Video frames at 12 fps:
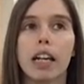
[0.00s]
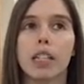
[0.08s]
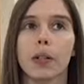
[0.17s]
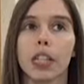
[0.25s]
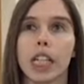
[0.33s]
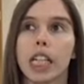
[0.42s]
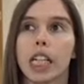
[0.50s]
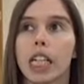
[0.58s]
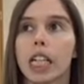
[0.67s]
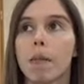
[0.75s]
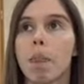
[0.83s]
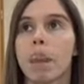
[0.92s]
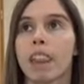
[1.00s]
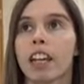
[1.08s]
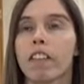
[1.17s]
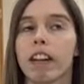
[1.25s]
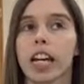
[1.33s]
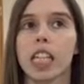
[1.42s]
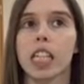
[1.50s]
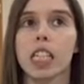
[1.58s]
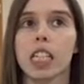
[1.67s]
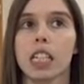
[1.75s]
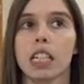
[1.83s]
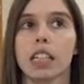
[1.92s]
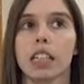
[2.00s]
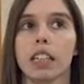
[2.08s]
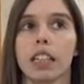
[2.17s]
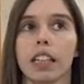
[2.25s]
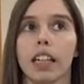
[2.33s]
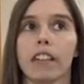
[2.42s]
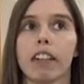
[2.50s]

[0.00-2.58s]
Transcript: So I think it creates a